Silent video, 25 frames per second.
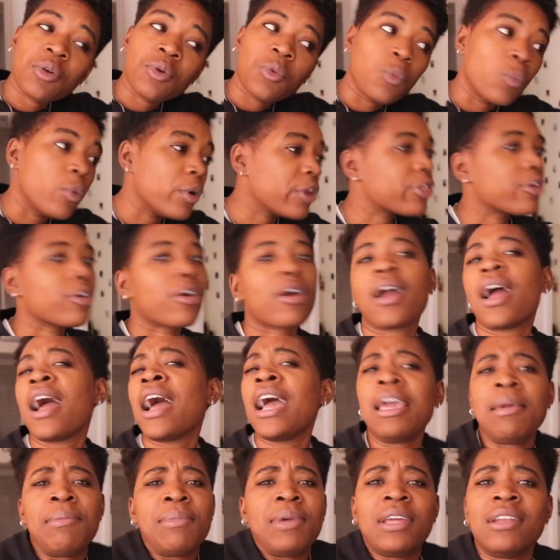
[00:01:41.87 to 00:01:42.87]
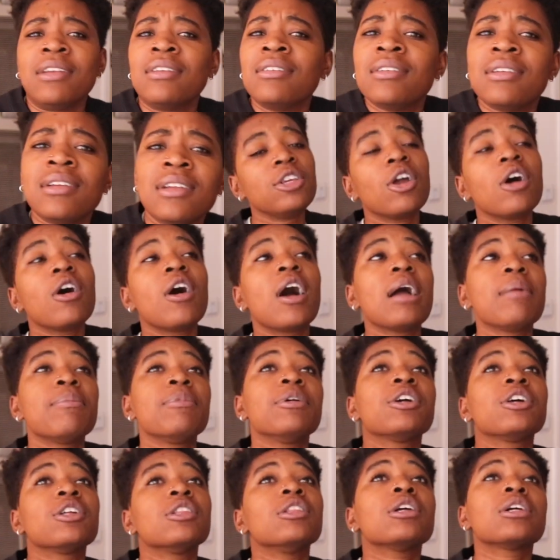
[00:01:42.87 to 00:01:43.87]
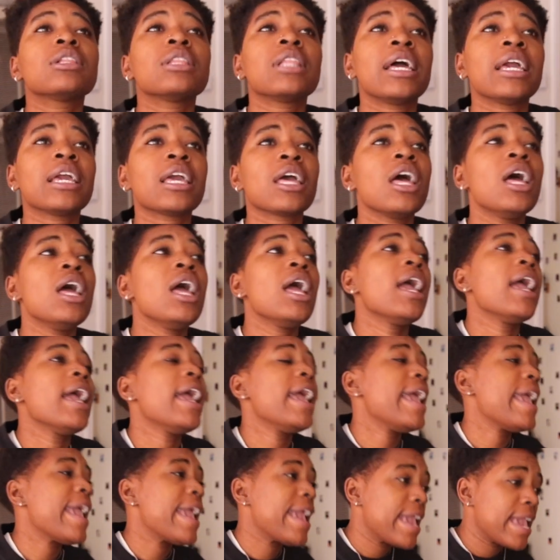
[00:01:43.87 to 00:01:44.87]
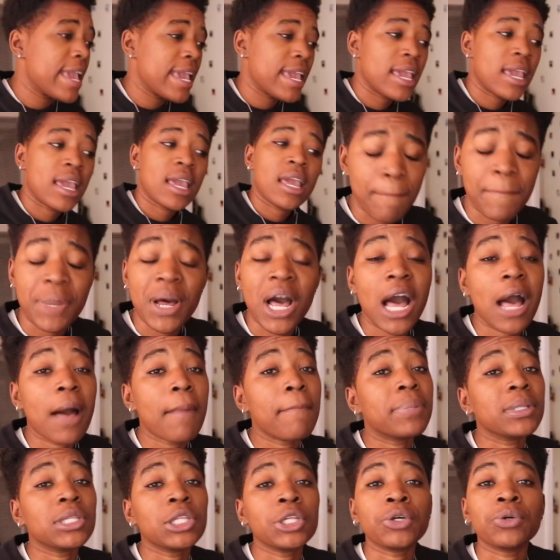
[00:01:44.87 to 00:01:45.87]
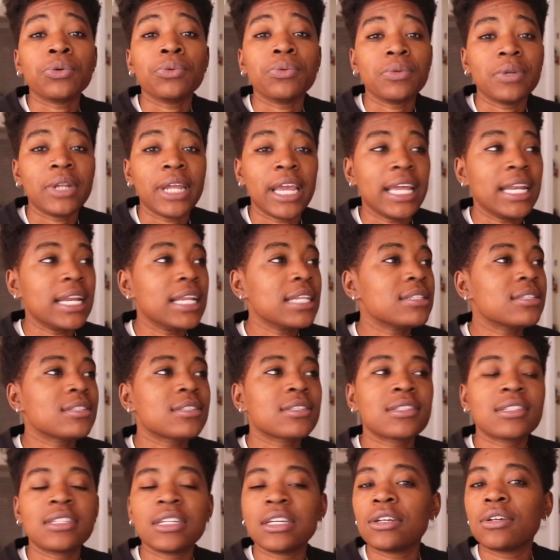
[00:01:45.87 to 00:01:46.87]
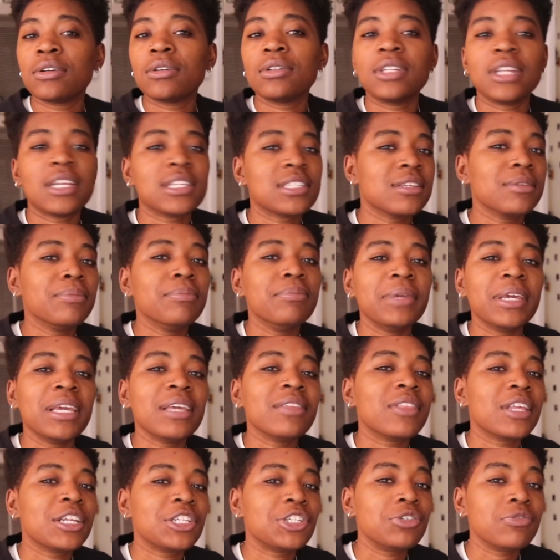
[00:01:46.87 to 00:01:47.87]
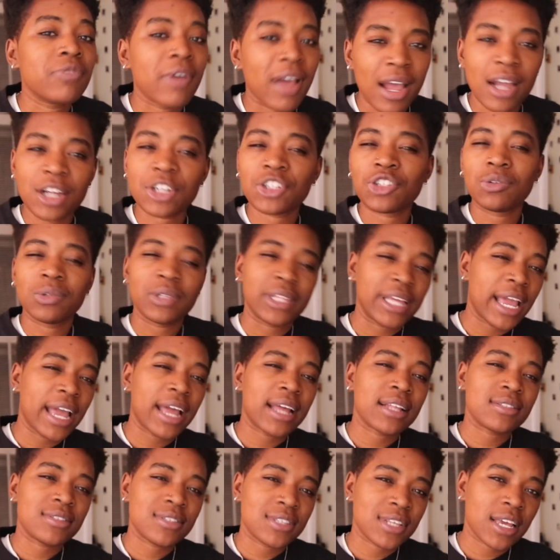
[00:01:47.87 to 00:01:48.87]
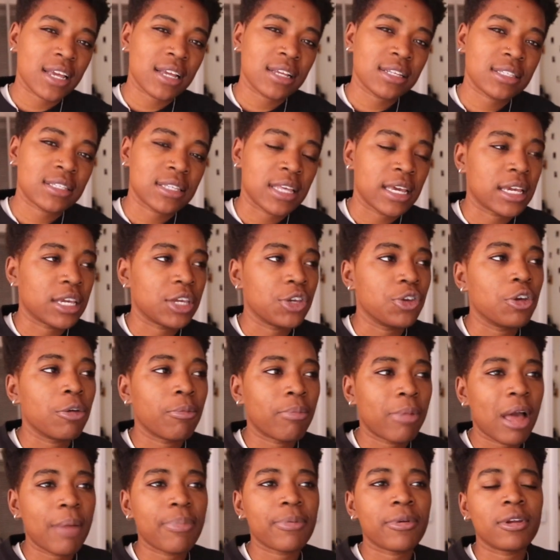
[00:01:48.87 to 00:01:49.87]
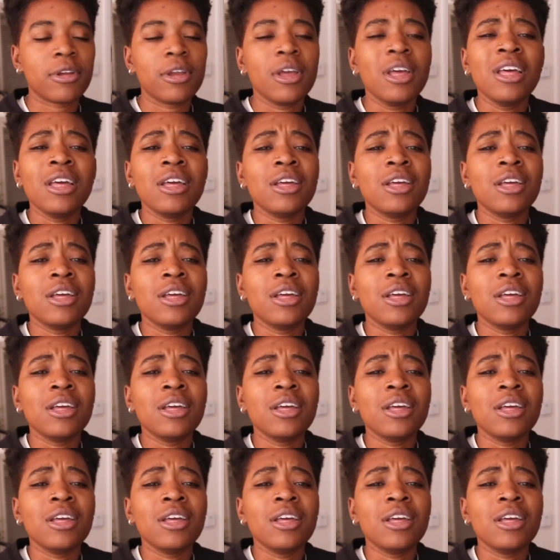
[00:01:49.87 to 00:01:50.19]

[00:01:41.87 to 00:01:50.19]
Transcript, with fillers: with her hymen. Y'all hymen could look like a pop balloon and it still doesn't mean that you've actually had sex like you can pop your